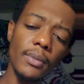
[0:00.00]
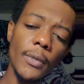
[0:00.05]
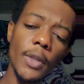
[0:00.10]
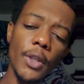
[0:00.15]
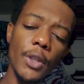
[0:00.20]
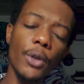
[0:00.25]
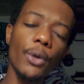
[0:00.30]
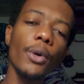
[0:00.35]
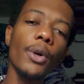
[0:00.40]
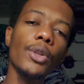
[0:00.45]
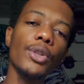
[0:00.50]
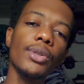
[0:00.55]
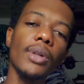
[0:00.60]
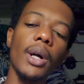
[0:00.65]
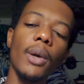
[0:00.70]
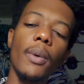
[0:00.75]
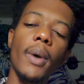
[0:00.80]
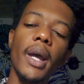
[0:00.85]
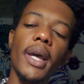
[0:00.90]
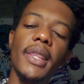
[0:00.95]
you're going to
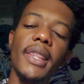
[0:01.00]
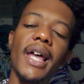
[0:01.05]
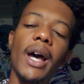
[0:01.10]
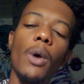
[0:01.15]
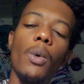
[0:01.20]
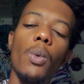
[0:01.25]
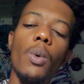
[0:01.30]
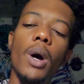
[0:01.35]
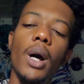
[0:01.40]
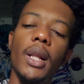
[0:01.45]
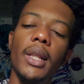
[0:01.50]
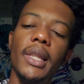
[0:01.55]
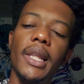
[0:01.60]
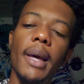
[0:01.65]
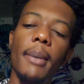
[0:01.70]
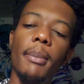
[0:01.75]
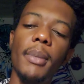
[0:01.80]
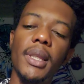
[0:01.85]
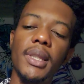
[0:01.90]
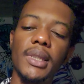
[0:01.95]
acquire that wand,
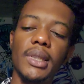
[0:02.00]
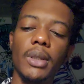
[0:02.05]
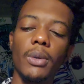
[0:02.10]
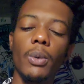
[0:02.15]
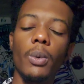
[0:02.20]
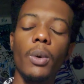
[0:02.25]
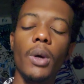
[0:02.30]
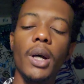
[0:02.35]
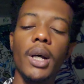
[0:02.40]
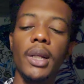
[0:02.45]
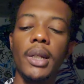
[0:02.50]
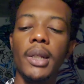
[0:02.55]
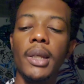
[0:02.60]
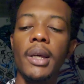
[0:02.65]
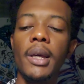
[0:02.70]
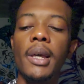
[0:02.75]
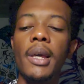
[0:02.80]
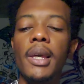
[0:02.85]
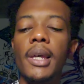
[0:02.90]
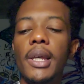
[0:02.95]
that missing wand.
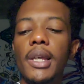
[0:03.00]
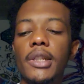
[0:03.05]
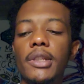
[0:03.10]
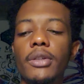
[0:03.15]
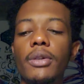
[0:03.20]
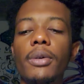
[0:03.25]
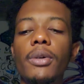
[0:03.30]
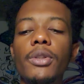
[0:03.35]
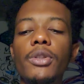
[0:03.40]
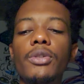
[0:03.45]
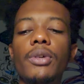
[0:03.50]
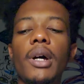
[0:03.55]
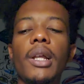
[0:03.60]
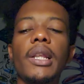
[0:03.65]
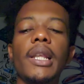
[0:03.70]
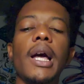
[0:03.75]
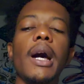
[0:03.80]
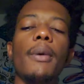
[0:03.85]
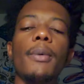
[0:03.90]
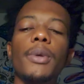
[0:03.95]
It's going to
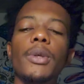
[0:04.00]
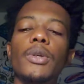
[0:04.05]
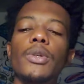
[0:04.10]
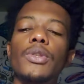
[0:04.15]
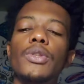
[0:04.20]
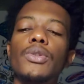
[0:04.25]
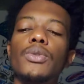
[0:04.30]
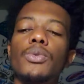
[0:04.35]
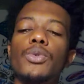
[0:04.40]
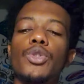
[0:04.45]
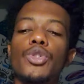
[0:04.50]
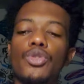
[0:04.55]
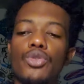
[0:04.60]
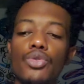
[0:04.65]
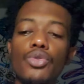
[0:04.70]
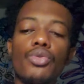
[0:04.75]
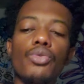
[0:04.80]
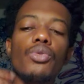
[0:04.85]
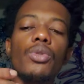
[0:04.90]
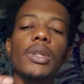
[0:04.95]
allow you to
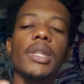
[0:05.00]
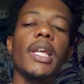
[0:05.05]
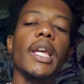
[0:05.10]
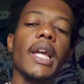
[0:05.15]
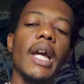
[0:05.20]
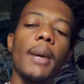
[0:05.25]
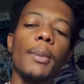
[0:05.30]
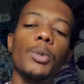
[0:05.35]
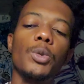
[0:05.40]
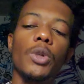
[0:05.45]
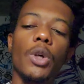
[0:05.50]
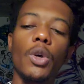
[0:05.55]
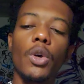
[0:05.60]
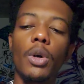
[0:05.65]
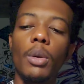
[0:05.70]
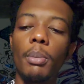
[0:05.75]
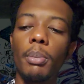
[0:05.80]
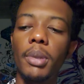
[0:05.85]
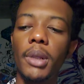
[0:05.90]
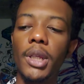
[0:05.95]
truly come to a
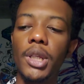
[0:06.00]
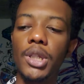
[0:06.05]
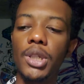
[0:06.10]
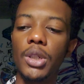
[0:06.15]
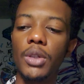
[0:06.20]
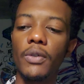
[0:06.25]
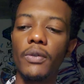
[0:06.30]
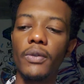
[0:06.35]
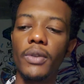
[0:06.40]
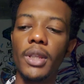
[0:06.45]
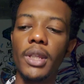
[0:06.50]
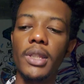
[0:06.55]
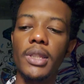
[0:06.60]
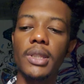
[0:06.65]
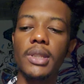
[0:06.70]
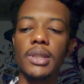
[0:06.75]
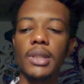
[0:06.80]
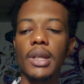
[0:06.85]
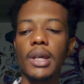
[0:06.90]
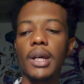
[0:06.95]
completion of
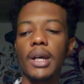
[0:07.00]
this